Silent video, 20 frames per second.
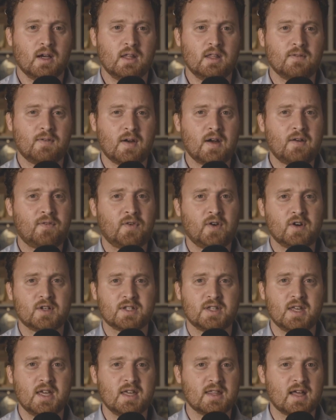And the very first
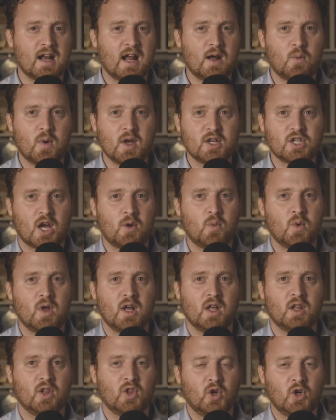thing that I wish I would
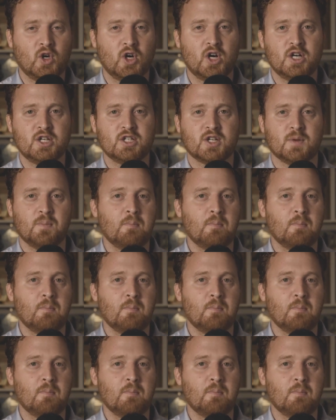have learned